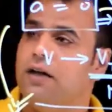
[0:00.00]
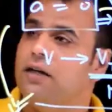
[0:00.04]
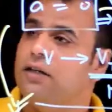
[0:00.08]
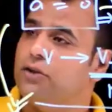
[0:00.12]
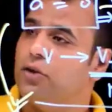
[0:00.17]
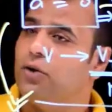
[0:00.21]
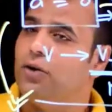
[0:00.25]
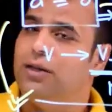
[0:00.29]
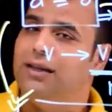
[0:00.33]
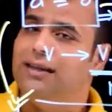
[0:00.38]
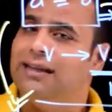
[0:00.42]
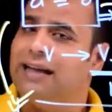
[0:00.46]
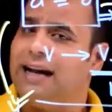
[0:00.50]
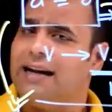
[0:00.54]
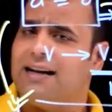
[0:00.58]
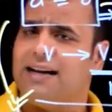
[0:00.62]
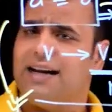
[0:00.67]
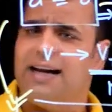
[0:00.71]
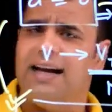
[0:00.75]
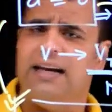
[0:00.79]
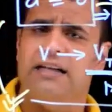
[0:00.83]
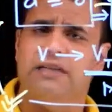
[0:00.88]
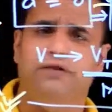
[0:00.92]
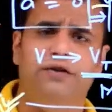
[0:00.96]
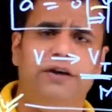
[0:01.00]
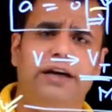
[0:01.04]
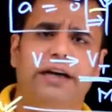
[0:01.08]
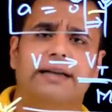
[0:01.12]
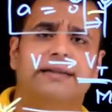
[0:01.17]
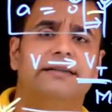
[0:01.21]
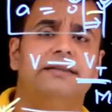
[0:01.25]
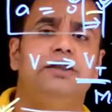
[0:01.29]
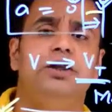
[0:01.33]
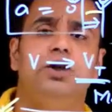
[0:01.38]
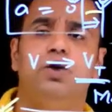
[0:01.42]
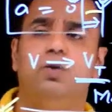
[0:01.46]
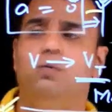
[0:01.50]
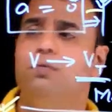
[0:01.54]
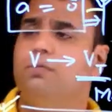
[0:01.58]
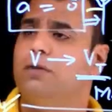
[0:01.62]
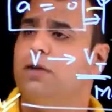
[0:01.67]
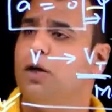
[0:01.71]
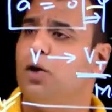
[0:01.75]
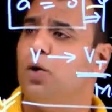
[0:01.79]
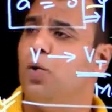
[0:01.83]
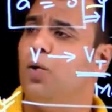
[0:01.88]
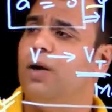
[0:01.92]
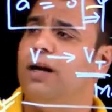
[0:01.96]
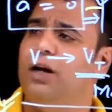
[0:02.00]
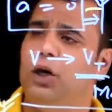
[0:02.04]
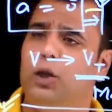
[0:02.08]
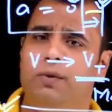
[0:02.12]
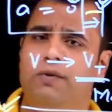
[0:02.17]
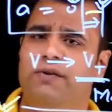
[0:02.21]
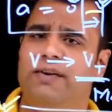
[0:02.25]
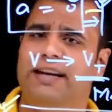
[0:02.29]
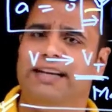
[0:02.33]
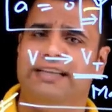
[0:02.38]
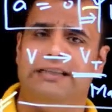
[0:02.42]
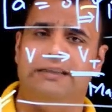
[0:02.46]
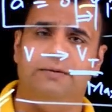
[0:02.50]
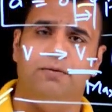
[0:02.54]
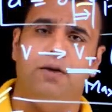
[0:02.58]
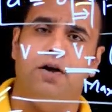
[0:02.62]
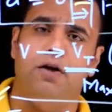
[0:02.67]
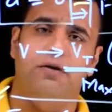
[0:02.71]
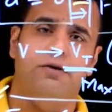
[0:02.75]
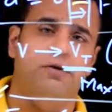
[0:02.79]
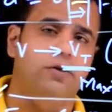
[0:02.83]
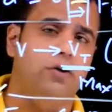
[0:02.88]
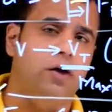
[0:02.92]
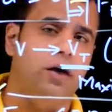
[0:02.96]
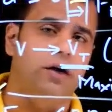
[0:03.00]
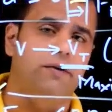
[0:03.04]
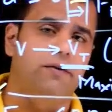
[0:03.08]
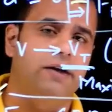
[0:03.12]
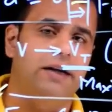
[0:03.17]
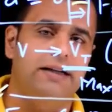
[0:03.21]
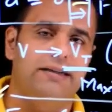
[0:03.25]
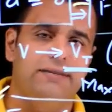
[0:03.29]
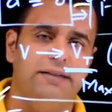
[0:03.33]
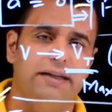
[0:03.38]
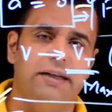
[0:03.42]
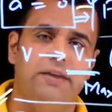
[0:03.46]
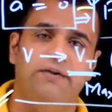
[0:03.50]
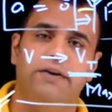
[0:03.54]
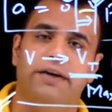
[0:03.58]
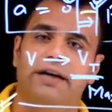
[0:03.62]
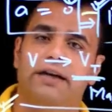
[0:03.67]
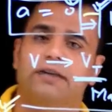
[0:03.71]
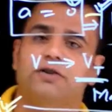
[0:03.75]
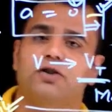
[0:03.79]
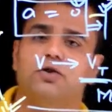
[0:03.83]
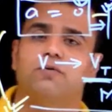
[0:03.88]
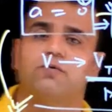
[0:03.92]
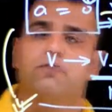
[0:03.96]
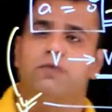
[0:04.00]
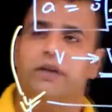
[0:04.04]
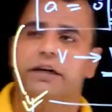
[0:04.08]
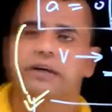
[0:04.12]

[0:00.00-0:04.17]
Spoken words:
So in that case, we can assume the rho l to be very small. Solid density we can assume very,